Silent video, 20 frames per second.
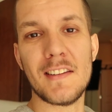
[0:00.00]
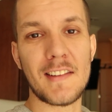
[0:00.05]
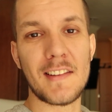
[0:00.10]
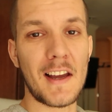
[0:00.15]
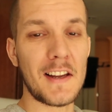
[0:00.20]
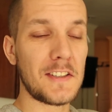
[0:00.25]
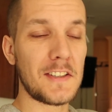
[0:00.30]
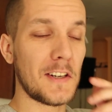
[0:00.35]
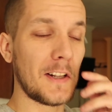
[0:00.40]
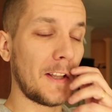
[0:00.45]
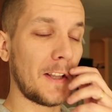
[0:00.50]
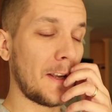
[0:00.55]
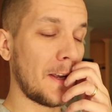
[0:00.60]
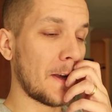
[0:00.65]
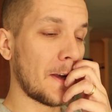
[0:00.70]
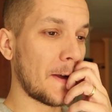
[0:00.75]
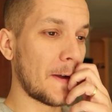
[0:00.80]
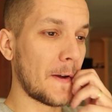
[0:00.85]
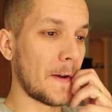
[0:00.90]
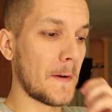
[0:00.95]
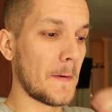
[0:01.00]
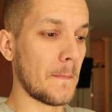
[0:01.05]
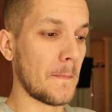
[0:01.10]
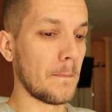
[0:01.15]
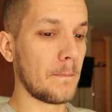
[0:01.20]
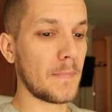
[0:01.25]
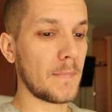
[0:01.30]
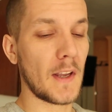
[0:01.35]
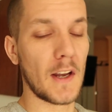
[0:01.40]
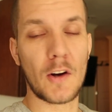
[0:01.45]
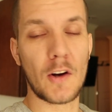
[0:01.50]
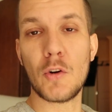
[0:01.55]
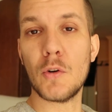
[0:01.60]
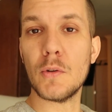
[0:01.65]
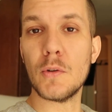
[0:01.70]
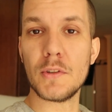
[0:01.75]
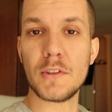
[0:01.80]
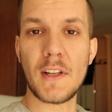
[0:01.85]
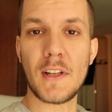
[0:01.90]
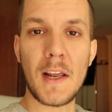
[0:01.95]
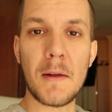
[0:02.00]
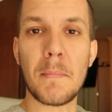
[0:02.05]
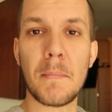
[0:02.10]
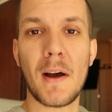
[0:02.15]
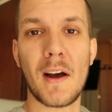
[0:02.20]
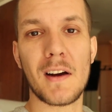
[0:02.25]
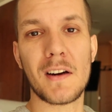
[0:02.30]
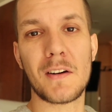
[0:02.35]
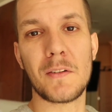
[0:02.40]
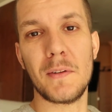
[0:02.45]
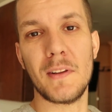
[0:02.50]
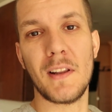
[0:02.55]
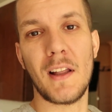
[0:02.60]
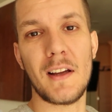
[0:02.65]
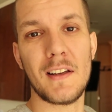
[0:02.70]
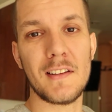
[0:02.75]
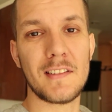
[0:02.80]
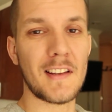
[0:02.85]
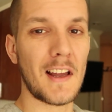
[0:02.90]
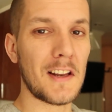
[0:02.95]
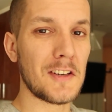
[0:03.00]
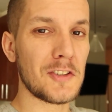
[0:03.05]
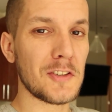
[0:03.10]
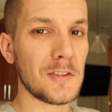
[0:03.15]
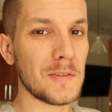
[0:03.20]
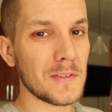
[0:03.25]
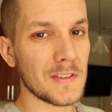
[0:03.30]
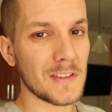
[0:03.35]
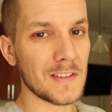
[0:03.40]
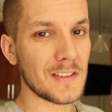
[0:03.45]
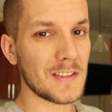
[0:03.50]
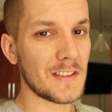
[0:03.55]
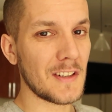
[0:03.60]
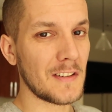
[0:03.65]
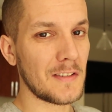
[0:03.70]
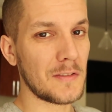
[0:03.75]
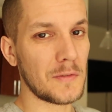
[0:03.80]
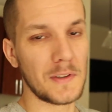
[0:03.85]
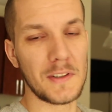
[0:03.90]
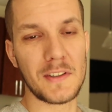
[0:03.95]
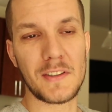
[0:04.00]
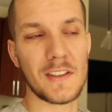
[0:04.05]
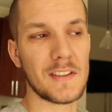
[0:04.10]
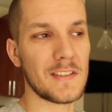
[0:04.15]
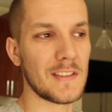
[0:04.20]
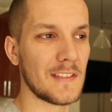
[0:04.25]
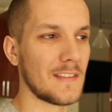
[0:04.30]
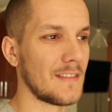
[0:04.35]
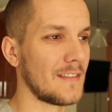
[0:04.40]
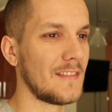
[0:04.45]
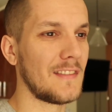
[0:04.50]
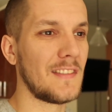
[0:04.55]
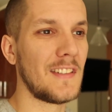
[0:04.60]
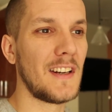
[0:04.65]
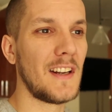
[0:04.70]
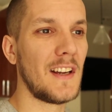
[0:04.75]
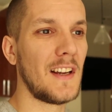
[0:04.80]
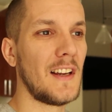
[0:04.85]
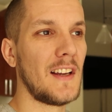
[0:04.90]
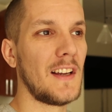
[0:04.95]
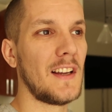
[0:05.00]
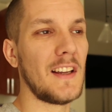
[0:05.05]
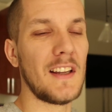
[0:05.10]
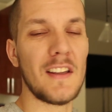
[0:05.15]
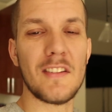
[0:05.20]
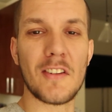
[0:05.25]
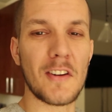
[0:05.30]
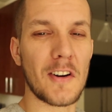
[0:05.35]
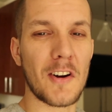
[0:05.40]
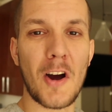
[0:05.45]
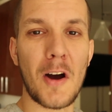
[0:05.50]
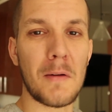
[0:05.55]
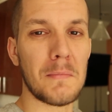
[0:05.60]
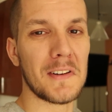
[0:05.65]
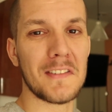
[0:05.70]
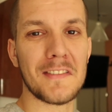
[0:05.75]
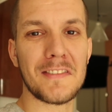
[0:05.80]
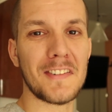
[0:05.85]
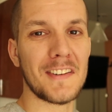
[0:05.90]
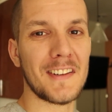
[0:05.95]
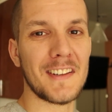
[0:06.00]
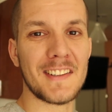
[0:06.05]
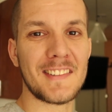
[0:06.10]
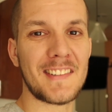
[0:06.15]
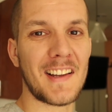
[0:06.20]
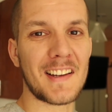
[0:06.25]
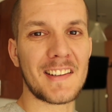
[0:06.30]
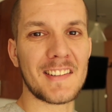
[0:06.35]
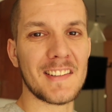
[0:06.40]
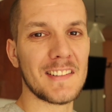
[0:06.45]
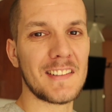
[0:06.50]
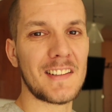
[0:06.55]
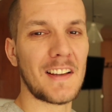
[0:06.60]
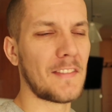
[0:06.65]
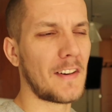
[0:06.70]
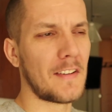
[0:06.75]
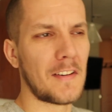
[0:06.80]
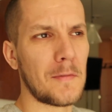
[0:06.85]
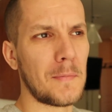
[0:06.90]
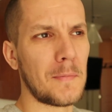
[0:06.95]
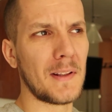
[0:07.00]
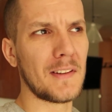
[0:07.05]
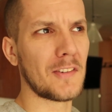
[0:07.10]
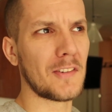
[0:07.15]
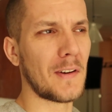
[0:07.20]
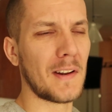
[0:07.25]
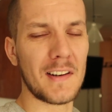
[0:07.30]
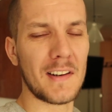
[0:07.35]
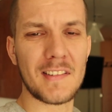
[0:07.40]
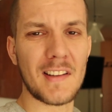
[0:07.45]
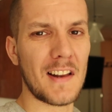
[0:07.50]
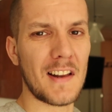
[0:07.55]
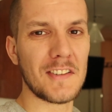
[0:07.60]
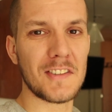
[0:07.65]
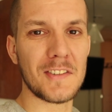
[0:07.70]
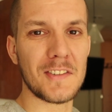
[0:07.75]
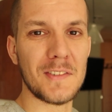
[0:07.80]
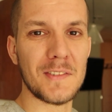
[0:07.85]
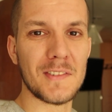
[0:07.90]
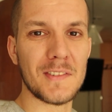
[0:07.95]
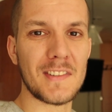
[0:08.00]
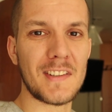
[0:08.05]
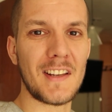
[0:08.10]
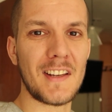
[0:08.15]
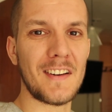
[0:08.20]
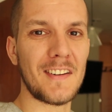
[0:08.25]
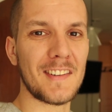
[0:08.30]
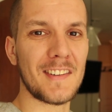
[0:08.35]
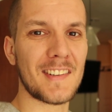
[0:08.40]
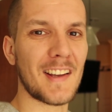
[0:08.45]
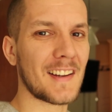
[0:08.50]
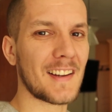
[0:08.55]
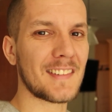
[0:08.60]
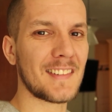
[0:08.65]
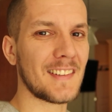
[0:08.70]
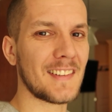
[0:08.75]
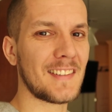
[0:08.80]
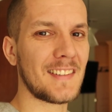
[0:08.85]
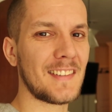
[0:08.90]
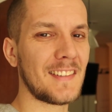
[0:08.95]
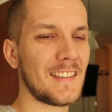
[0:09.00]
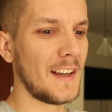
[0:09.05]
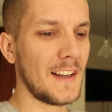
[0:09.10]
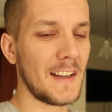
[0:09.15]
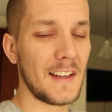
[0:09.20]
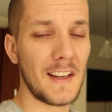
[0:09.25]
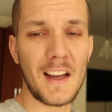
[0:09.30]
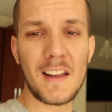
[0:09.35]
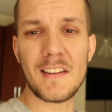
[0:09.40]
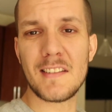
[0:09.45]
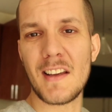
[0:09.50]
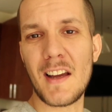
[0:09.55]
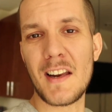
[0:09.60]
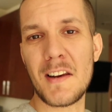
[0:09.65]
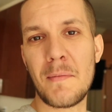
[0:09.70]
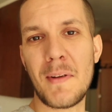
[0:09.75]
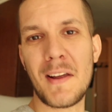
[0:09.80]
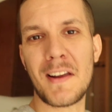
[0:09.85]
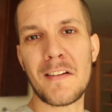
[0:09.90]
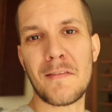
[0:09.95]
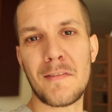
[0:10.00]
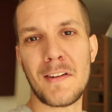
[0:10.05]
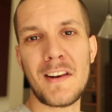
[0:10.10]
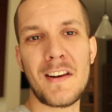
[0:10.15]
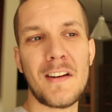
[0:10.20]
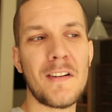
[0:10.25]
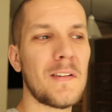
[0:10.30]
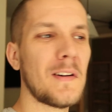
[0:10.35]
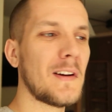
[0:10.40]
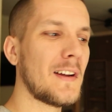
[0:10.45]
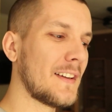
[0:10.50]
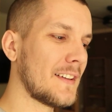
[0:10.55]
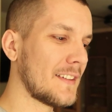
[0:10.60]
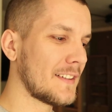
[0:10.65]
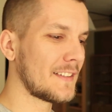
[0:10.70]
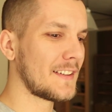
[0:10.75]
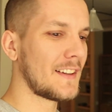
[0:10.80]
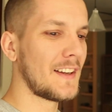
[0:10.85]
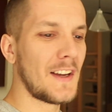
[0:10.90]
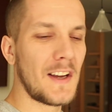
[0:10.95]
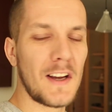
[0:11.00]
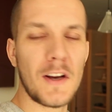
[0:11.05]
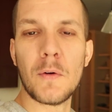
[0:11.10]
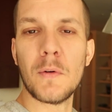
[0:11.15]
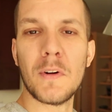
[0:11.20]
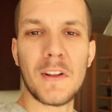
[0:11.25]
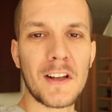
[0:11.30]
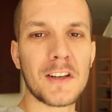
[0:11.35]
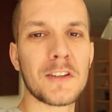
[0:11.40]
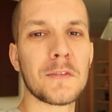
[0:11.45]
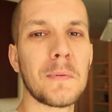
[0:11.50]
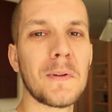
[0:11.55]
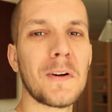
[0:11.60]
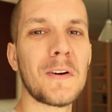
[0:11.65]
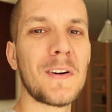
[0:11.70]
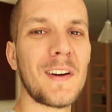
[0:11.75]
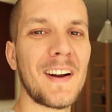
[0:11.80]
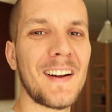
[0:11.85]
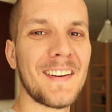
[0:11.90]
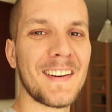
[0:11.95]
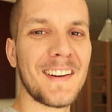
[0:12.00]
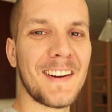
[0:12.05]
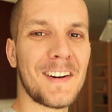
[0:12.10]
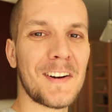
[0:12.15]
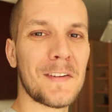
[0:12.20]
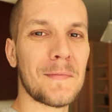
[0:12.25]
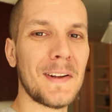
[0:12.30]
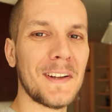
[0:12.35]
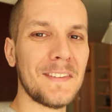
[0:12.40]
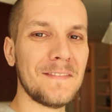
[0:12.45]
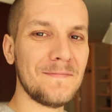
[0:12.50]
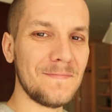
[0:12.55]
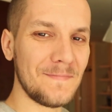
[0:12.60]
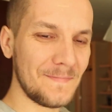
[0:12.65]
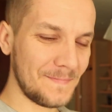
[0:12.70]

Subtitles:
there's actually a cool state park with like sand dunes and stuff, which isn't common for Texas. I've never been to any sand dunes here in Texas. Yeah, I decided to make a video and we'll explore around here a bit.